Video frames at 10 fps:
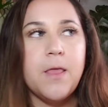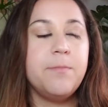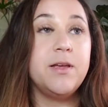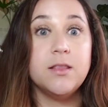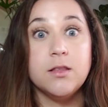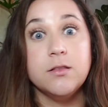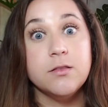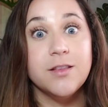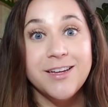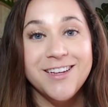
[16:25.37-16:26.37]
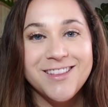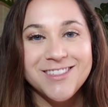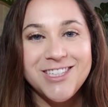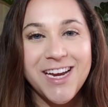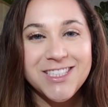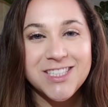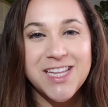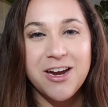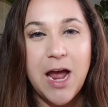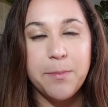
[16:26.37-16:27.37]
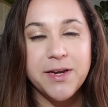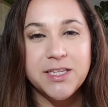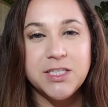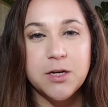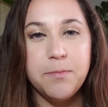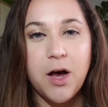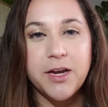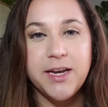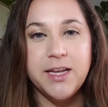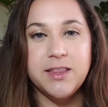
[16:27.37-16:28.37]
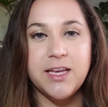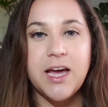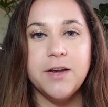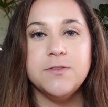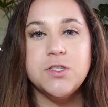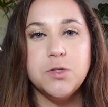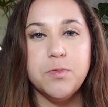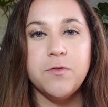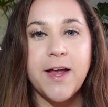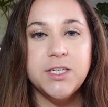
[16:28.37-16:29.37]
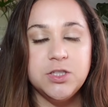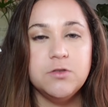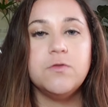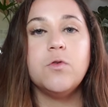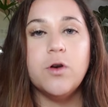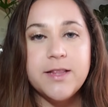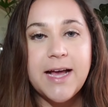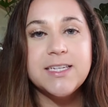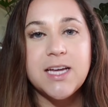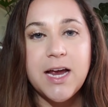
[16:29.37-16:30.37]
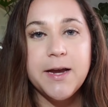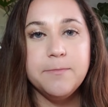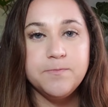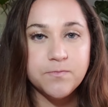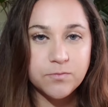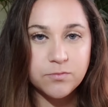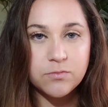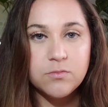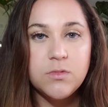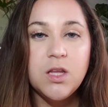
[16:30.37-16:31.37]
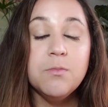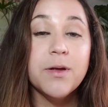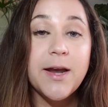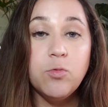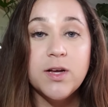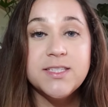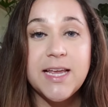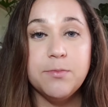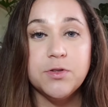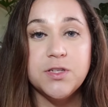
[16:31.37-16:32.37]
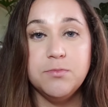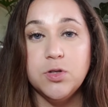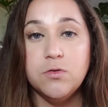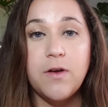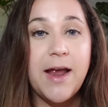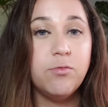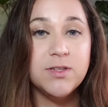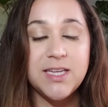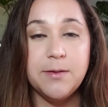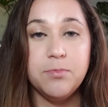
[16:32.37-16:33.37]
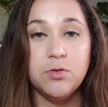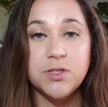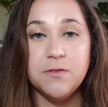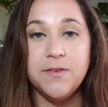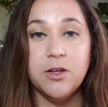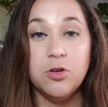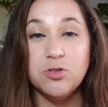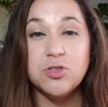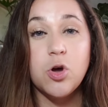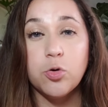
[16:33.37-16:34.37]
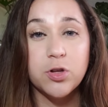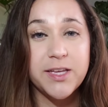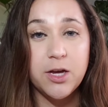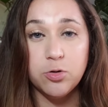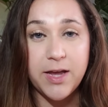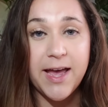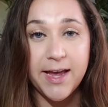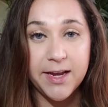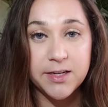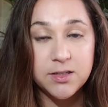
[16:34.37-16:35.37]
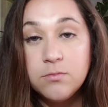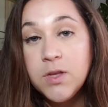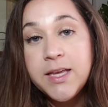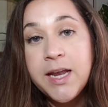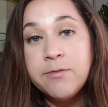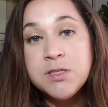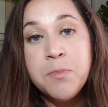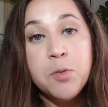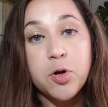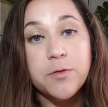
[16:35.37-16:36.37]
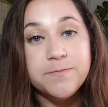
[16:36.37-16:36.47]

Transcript: I mean, the changes that are happening to your body. They kind of supervise you for that time. But I was able to move, I was able to feel totally okay, and I was mobile.